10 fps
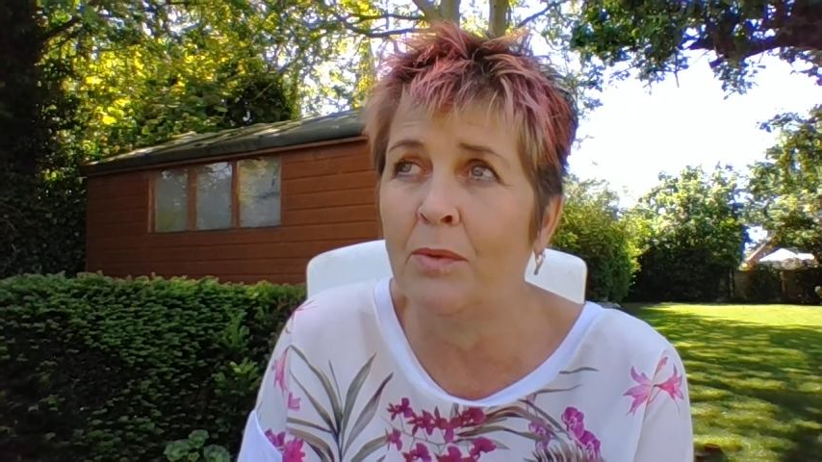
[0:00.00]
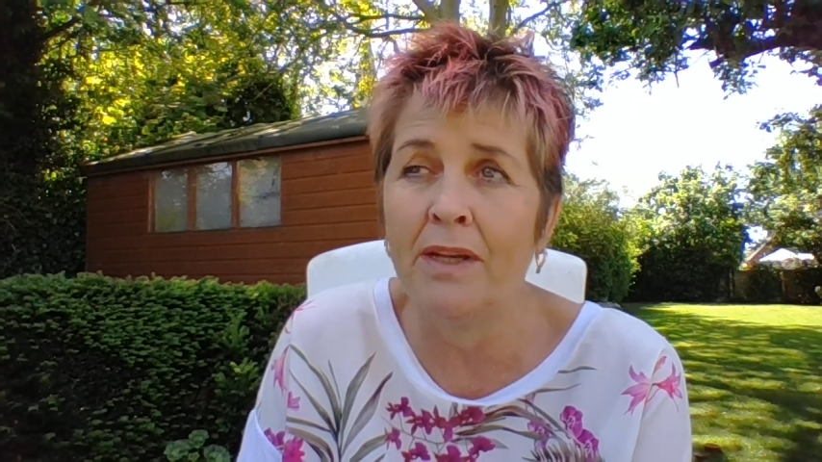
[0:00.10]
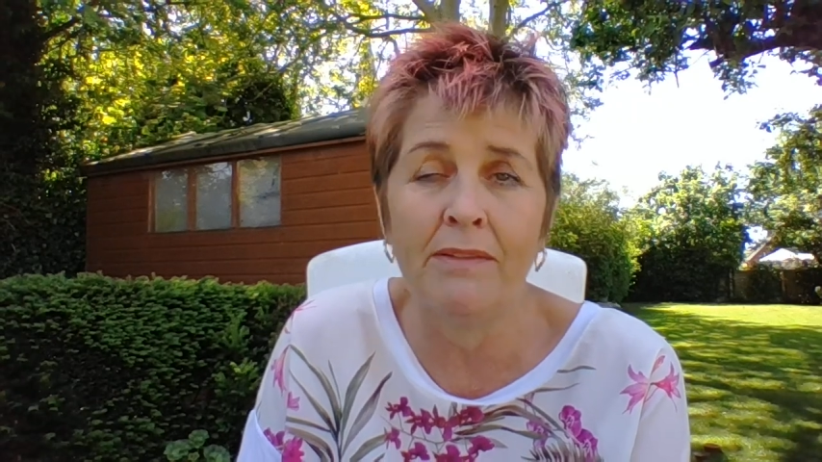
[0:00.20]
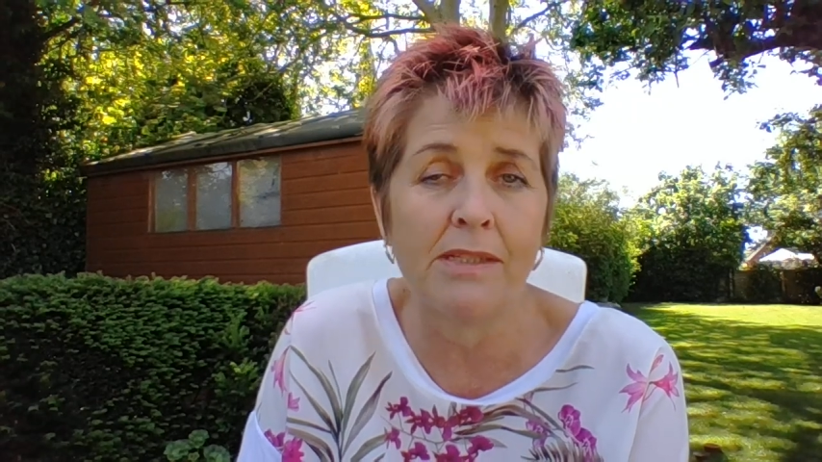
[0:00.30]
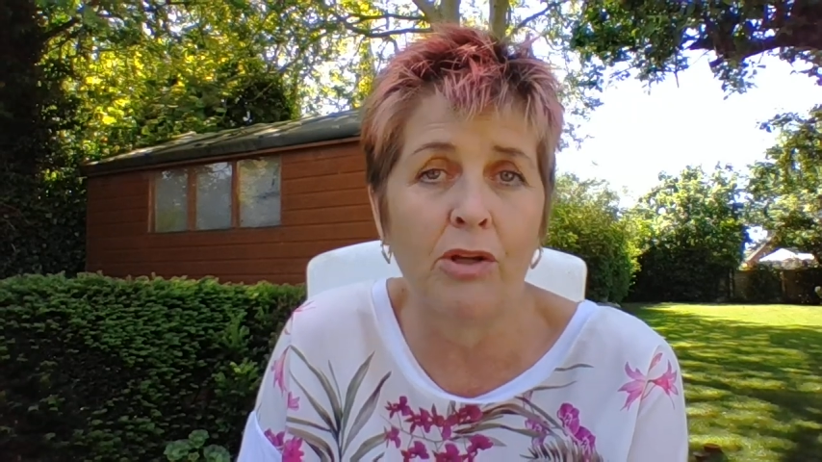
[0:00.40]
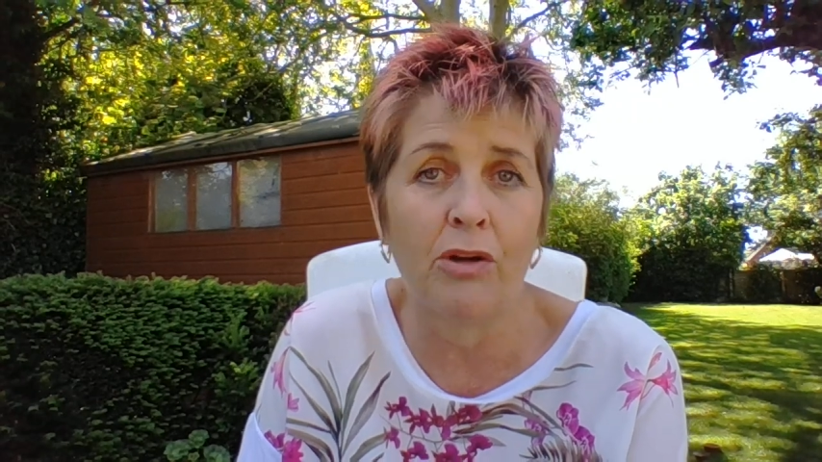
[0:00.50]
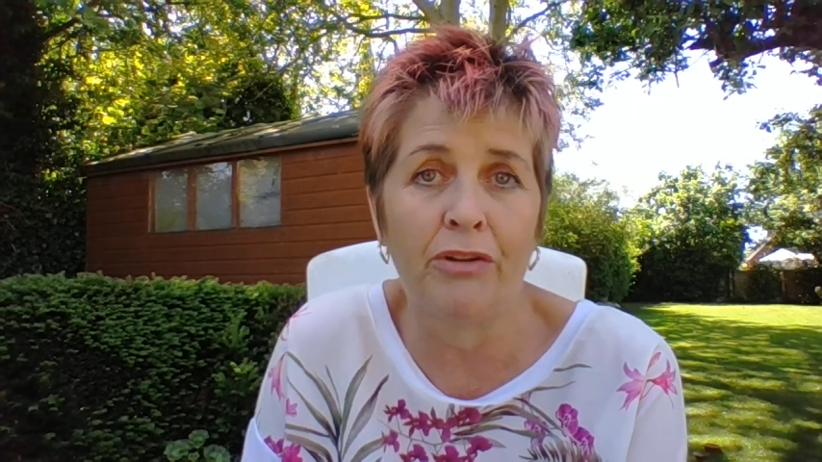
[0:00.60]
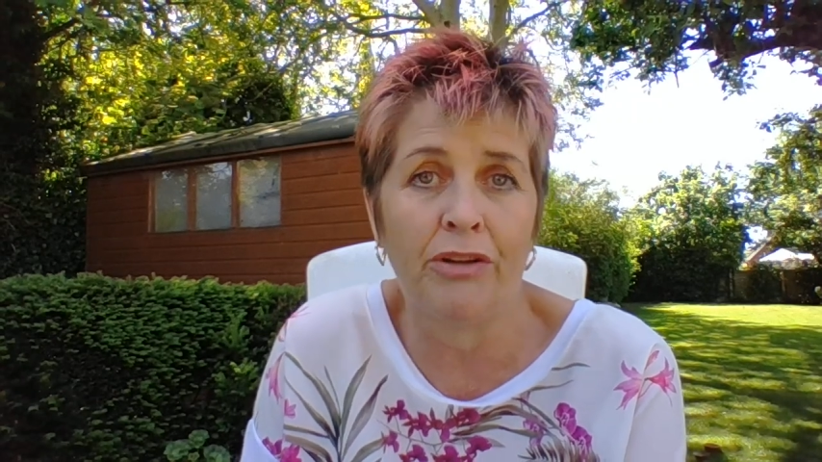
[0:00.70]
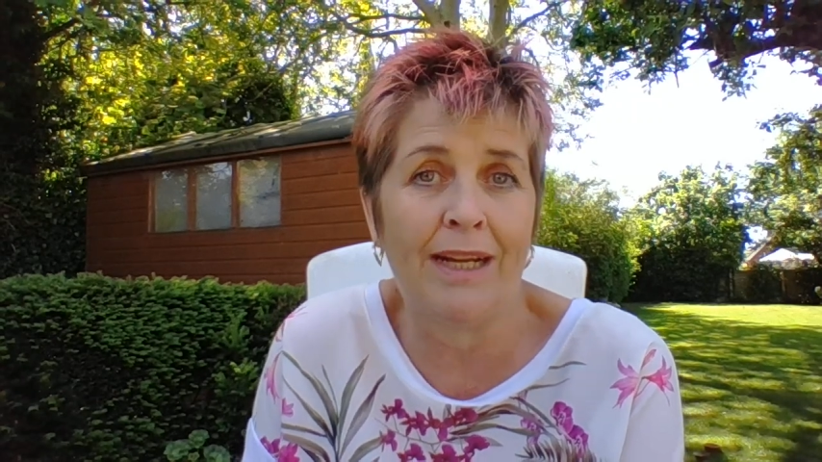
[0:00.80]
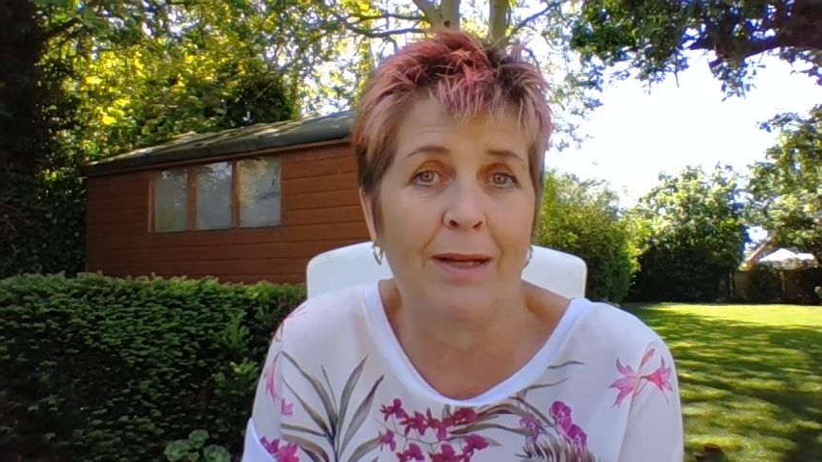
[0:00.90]
where it's
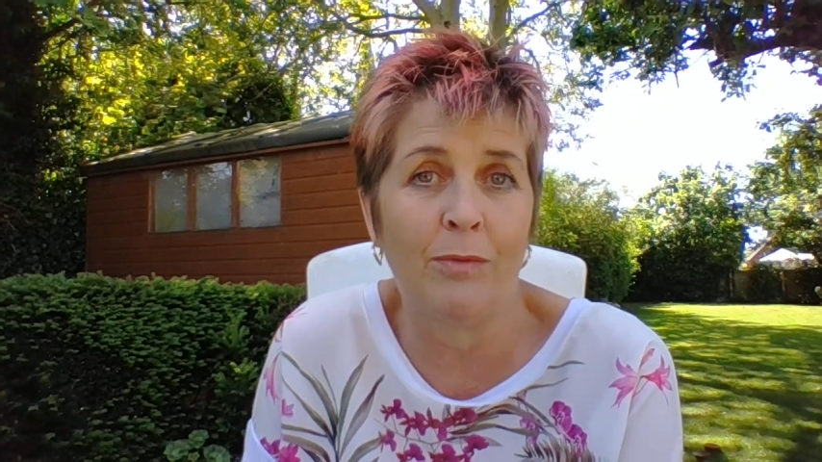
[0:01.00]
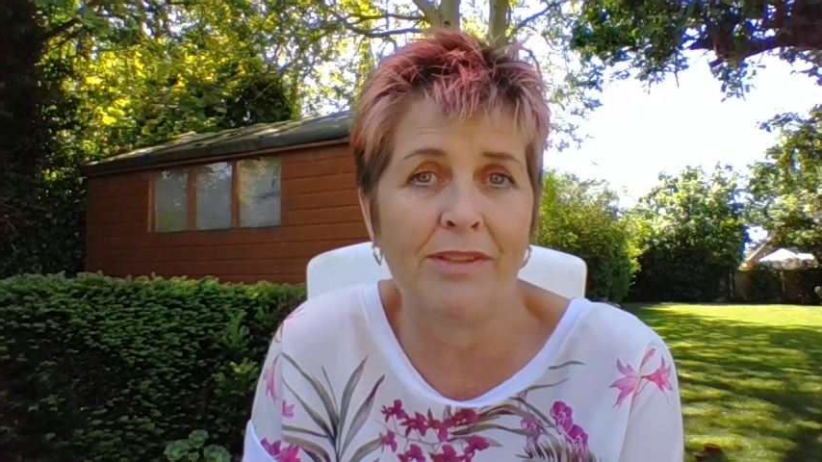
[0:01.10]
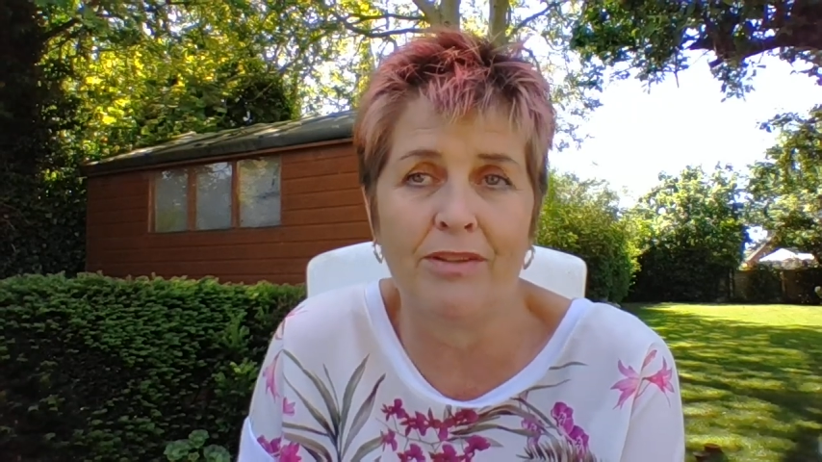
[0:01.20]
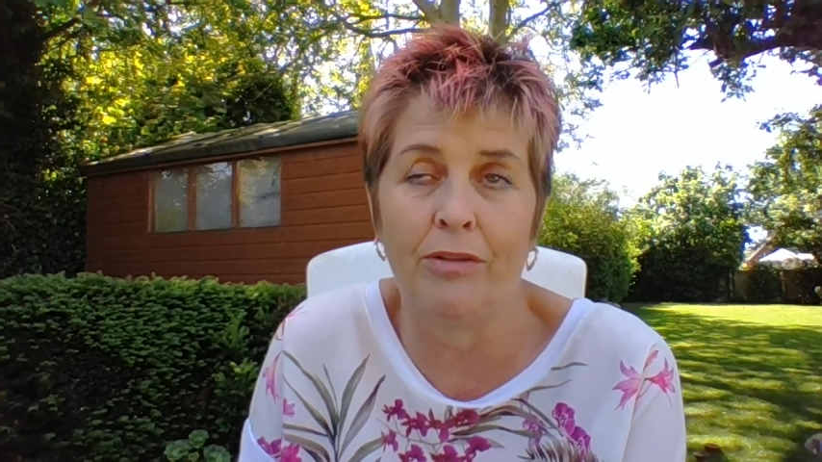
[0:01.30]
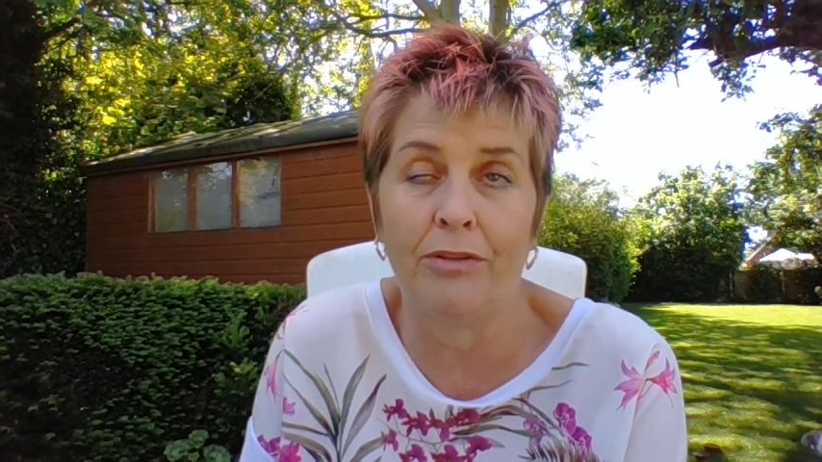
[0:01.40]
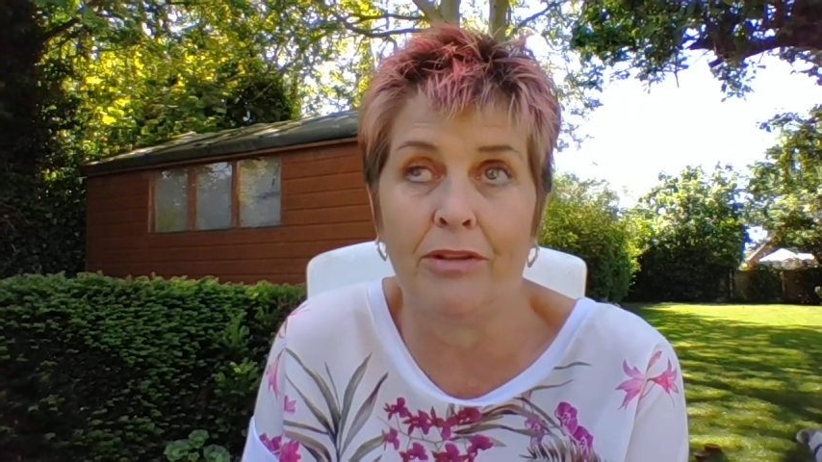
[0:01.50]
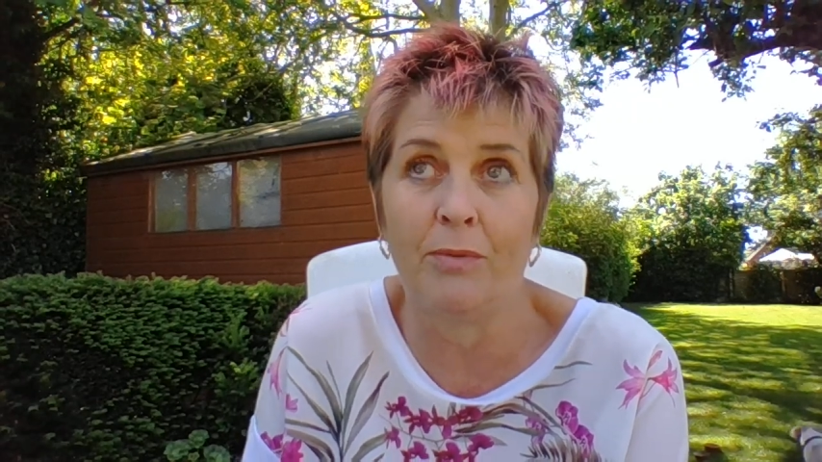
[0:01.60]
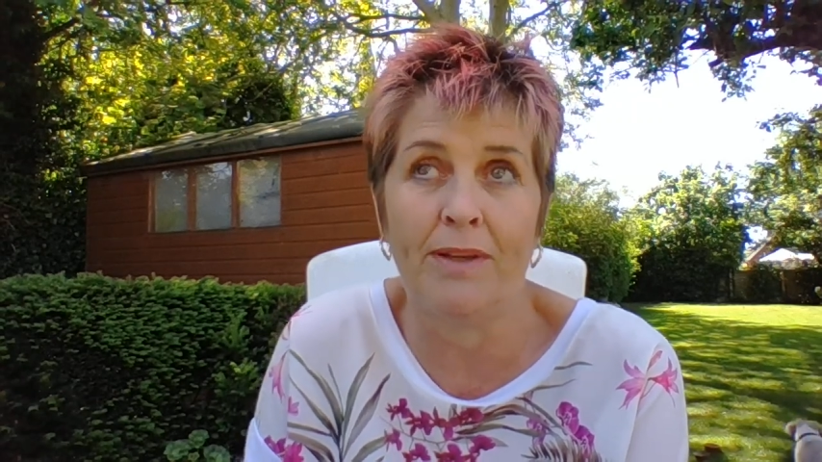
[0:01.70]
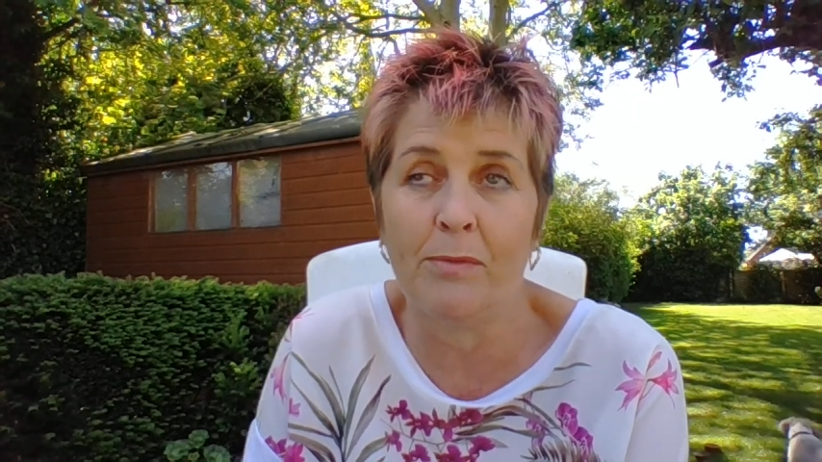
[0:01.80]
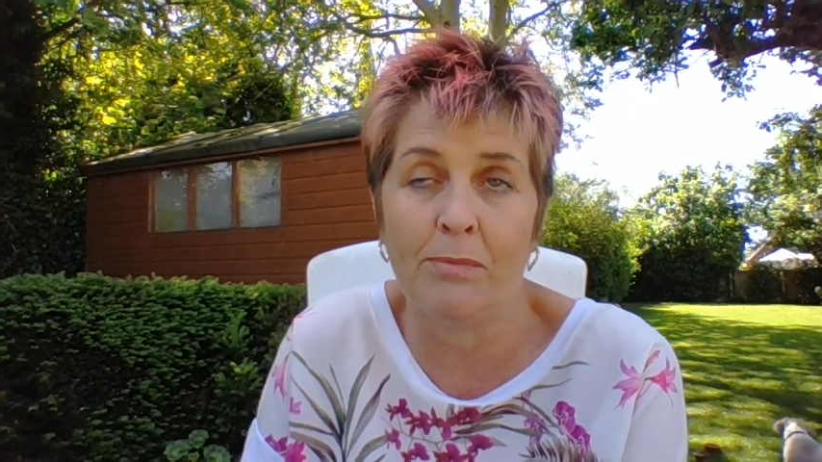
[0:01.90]
gone or how it's gone or
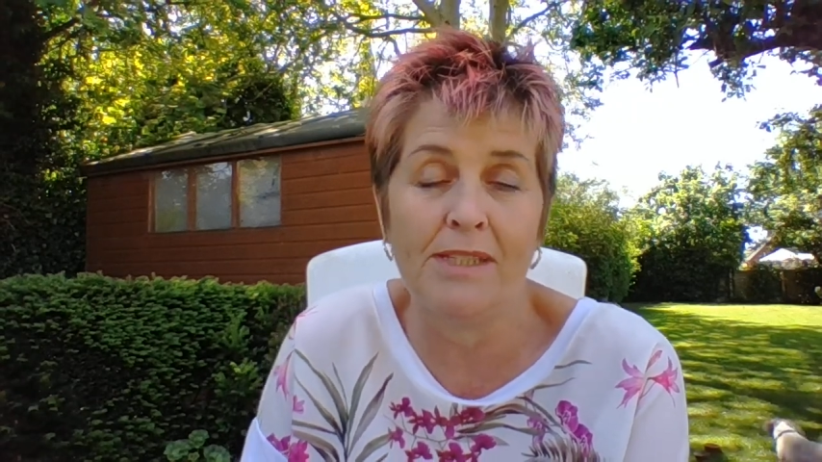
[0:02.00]
whatever,